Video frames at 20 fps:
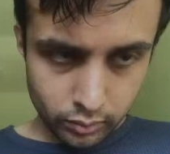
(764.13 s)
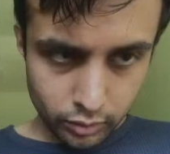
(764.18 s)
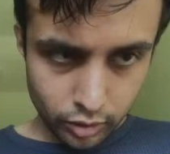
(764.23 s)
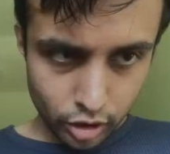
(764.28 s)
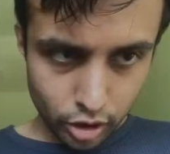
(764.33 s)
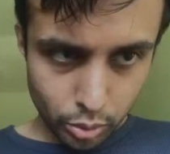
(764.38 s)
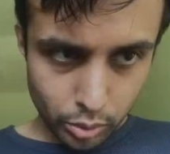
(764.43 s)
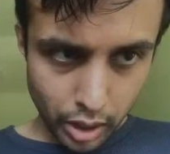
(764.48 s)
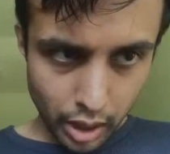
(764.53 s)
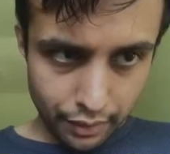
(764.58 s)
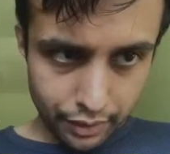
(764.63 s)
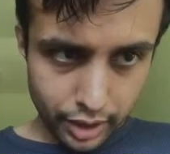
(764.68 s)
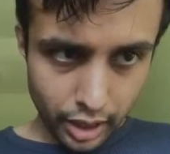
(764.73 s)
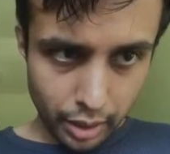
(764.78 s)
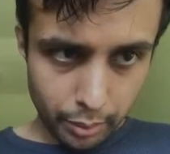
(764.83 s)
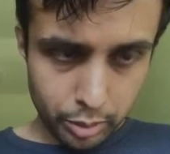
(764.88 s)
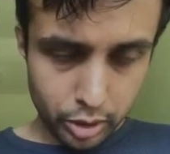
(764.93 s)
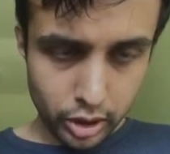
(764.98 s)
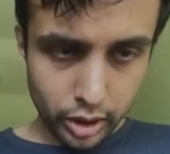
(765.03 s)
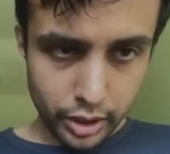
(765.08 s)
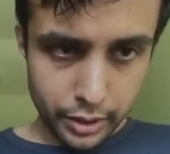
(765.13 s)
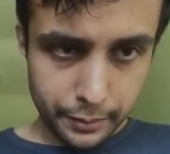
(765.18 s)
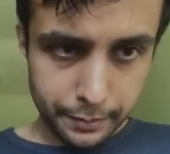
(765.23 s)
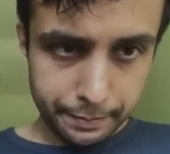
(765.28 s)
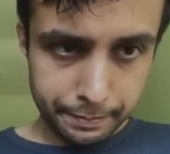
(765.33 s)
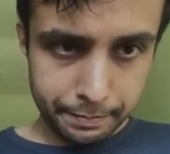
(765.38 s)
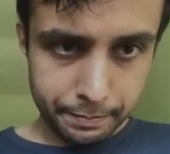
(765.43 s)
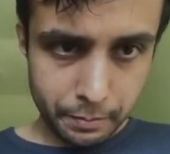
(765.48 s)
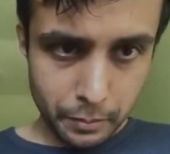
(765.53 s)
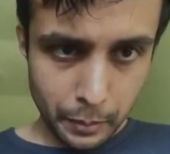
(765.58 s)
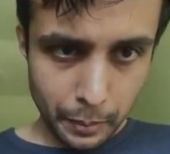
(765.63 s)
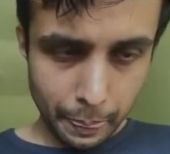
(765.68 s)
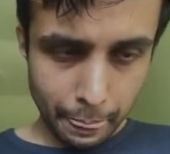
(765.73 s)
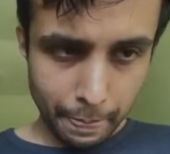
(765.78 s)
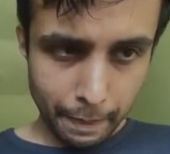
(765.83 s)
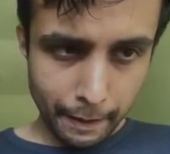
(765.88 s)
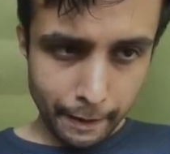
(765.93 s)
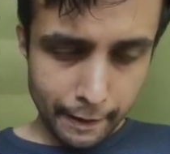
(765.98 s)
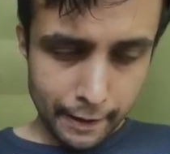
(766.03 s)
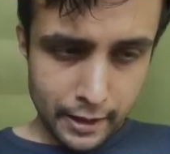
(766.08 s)
So we have a game state.
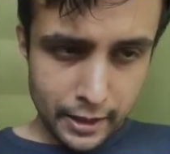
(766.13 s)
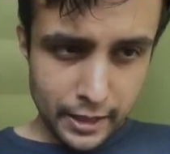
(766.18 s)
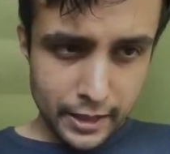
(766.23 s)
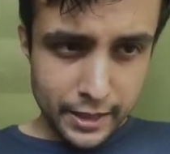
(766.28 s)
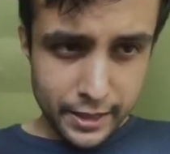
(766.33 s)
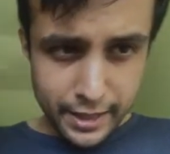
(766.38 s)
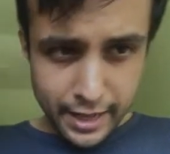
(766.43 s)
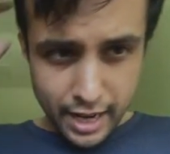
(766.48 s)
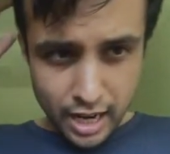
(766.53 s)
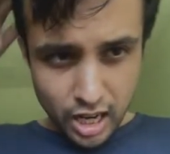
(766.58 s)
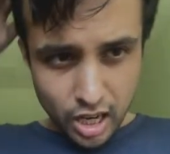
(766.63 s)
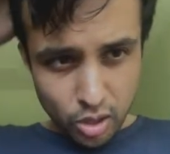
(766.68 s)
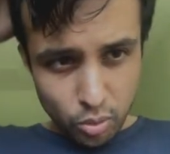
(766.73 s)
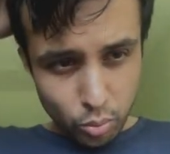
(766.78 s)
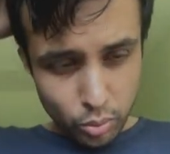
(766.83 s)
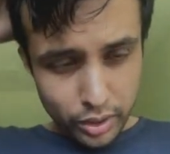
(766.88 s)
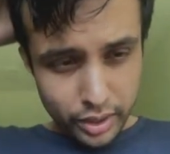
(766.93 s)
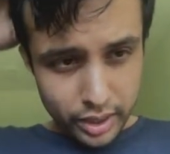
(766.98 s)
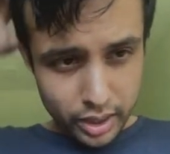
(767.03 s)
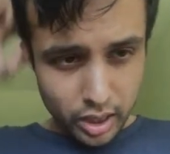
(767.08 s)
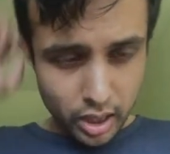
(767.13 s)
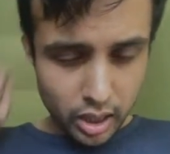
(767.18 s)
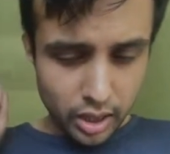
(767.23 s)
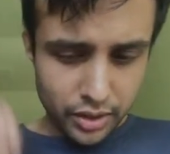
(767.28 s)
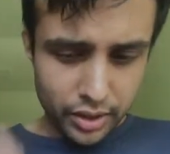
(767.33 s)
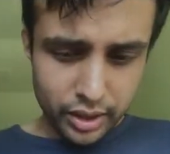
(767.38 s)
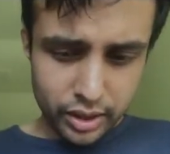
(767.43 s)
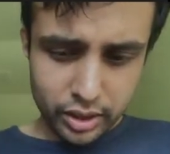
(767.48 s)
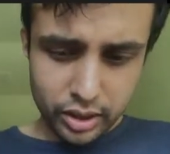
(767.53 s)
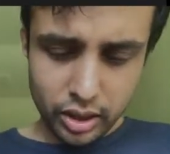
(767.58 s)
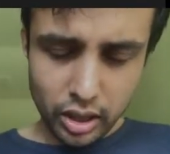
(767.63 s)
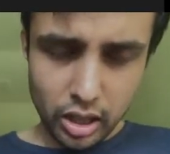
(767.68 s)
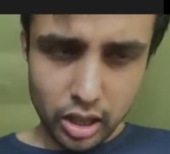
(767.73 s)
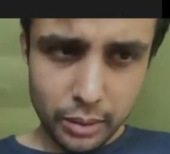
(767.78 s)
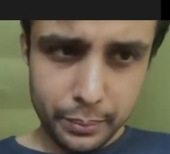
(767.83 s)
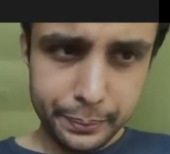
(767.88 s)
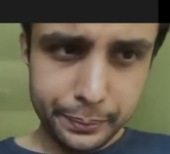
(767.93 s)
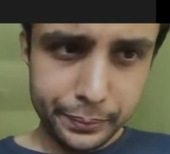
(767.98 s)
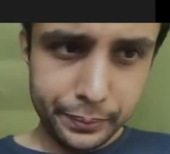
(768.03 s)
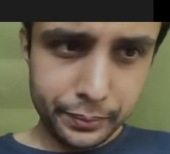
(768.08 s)
Now we're gonna call this
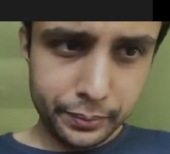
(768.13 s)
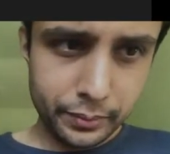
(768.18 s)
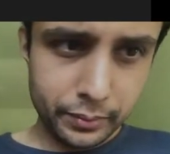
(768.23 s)
let's